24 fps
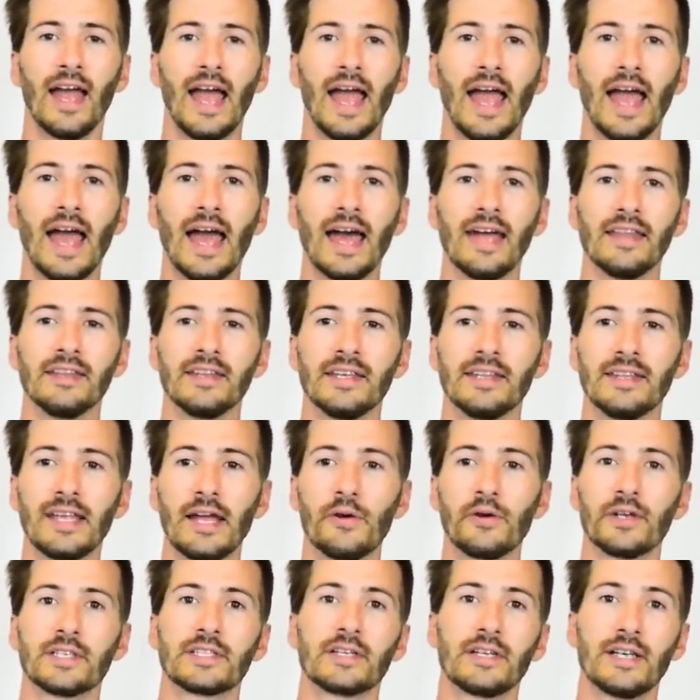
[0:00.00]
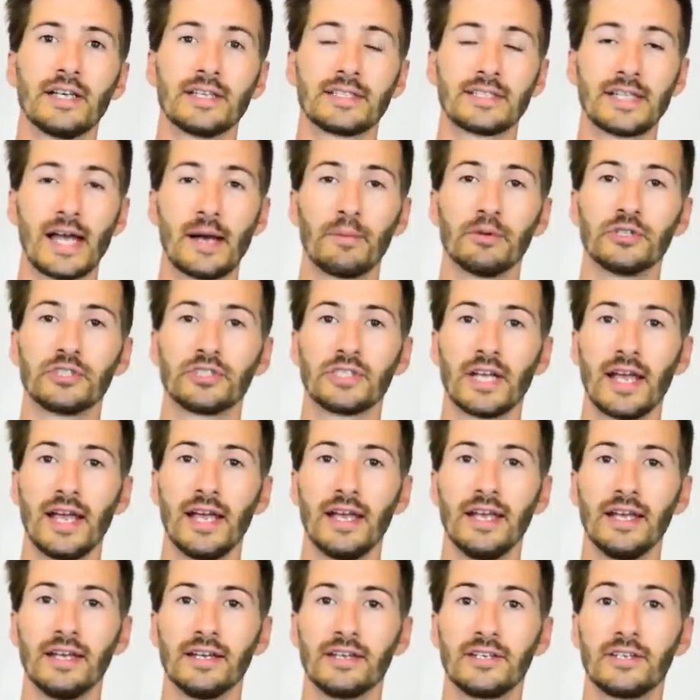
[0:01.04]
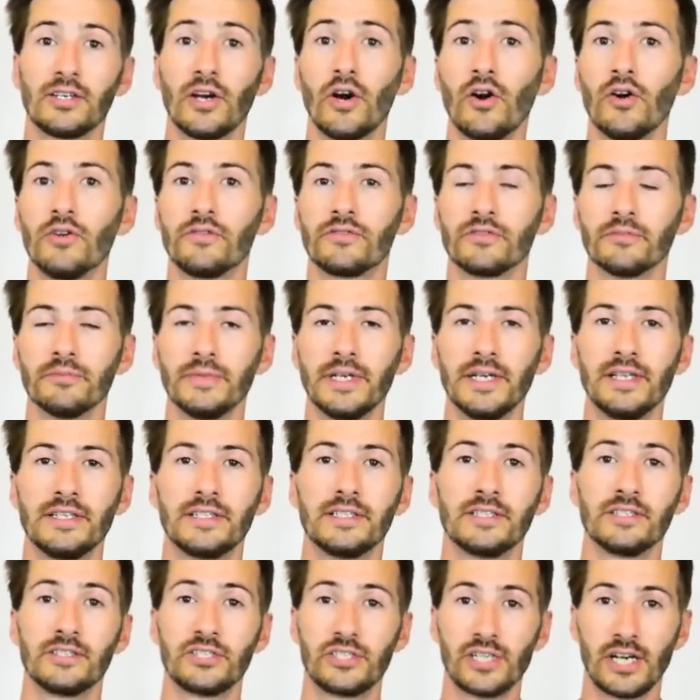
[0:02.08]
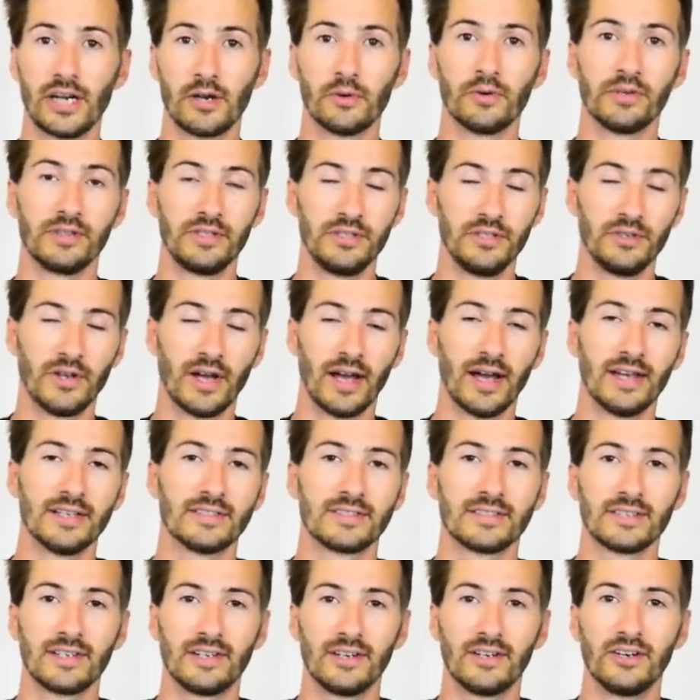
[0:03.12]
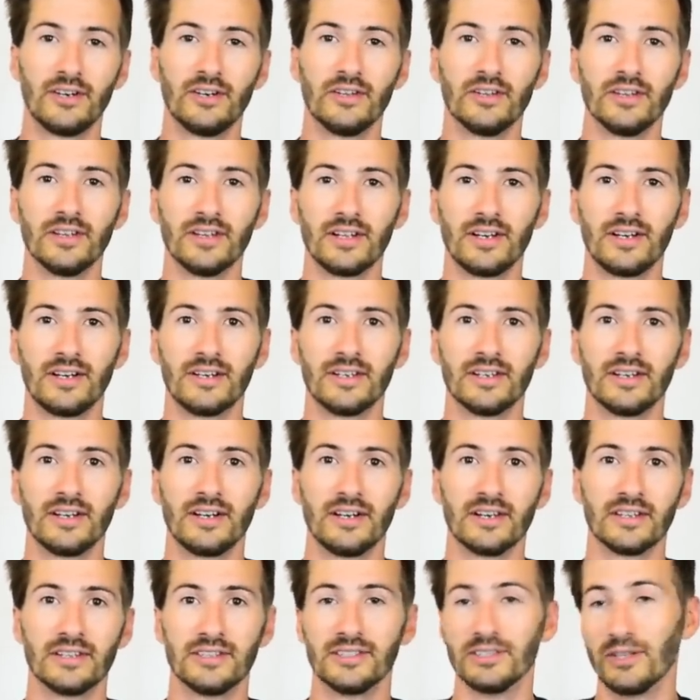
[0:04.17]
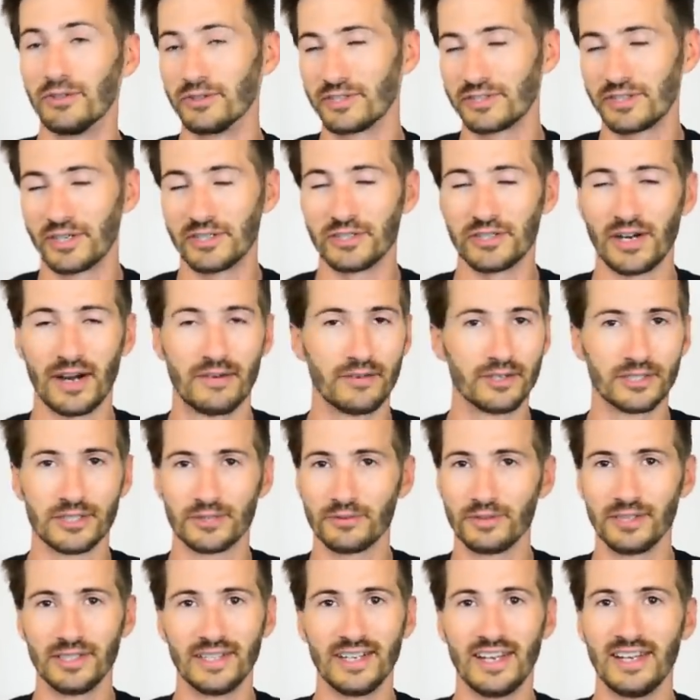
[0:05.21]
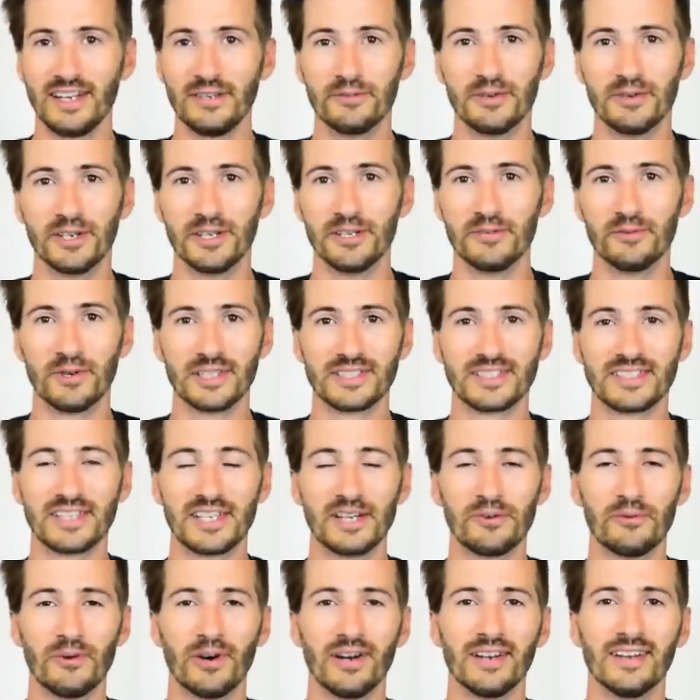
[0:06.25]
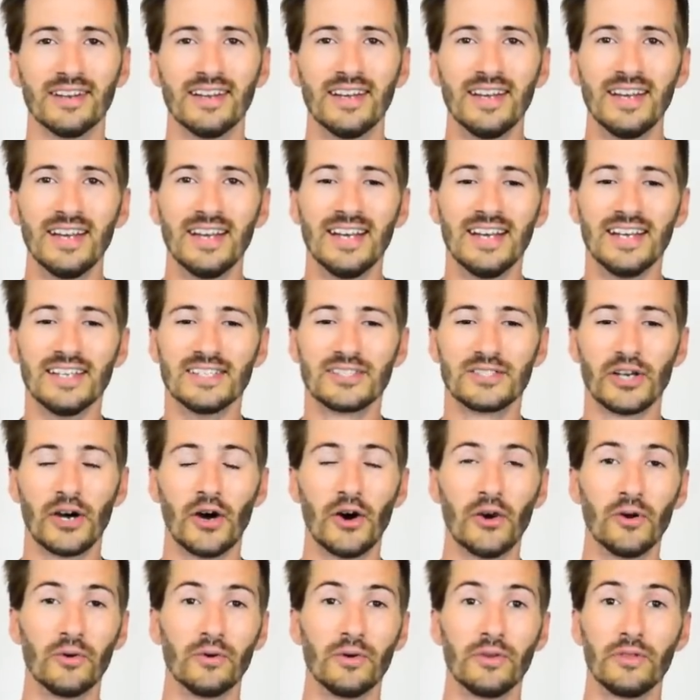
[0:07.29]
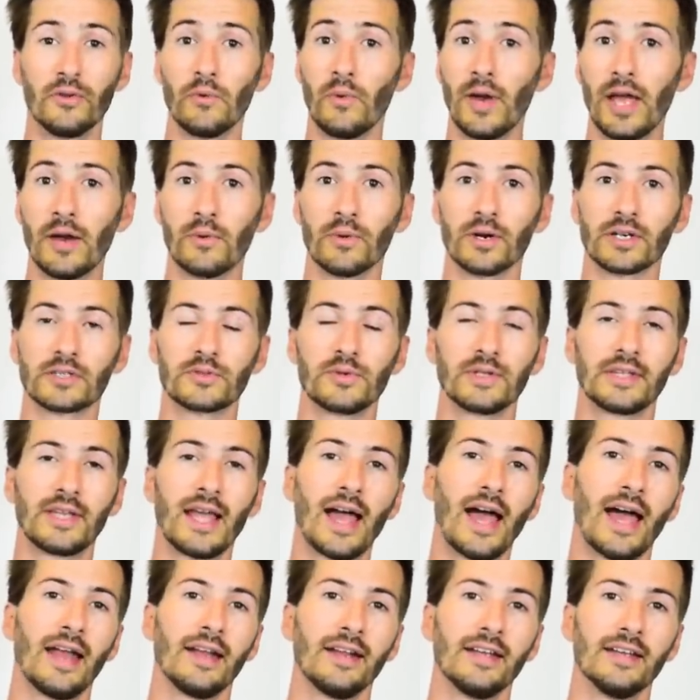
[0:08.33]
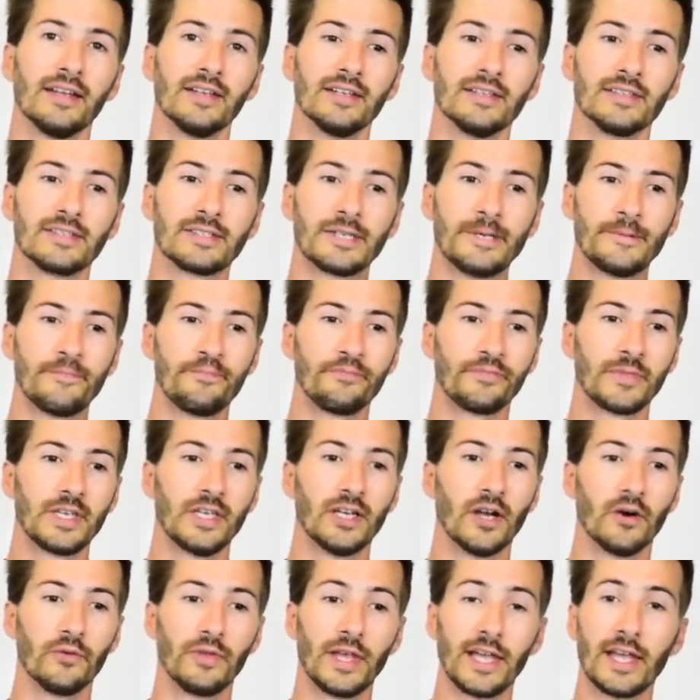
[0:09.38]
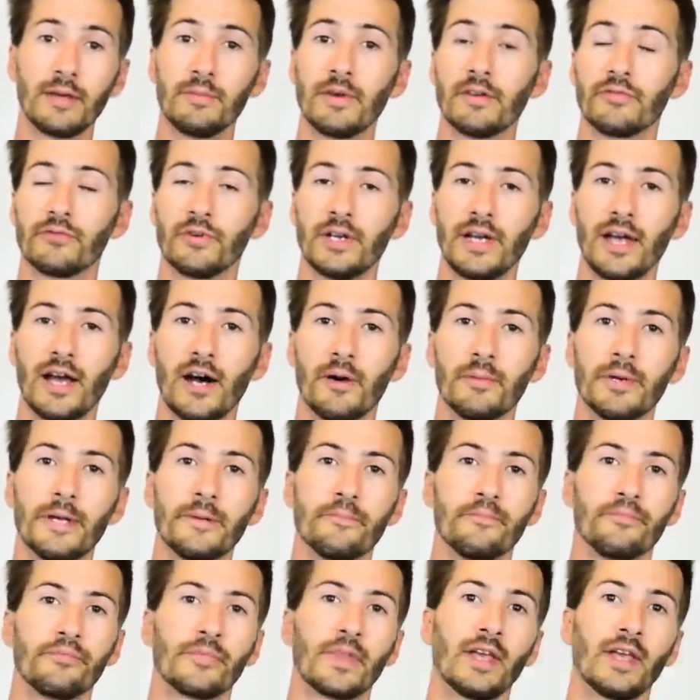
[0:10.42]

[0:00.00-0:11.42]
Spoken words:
And then they established a code for me to share with you guys, all the Lone Star drivers, or really anyone who wants to get one. So the way it works with that is, you know, they give me a free helmet.